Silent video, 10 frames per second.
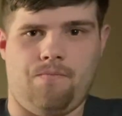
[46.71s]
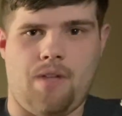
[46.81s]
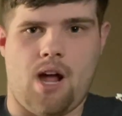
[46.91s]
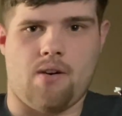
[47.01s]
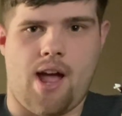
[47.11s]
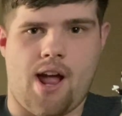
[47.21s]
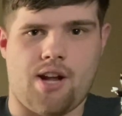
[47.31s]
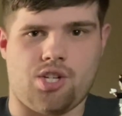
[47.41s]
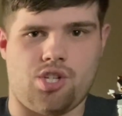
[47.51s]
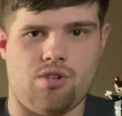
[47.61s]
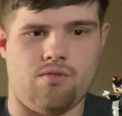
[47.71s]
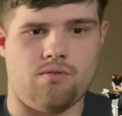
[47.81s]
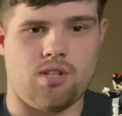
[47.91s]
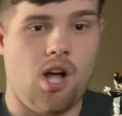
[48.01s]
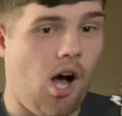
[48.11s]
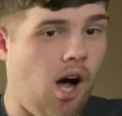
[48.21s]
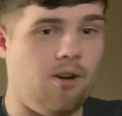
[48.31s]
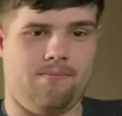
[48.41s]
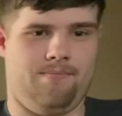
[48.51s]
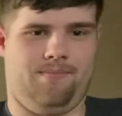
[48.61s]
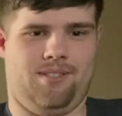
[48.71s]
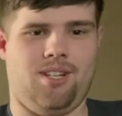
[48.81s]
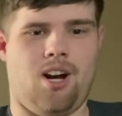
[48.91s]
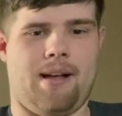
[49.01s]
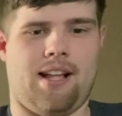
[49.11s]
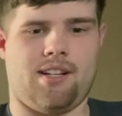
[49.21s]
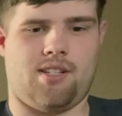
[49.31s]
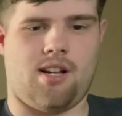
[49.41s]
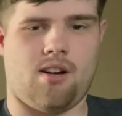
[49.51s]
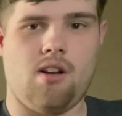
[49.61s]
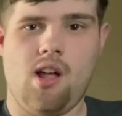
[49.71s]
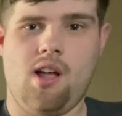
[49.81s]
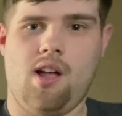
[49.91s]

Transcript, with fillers: They're air shoes. Oh, sorry about that, Shadow.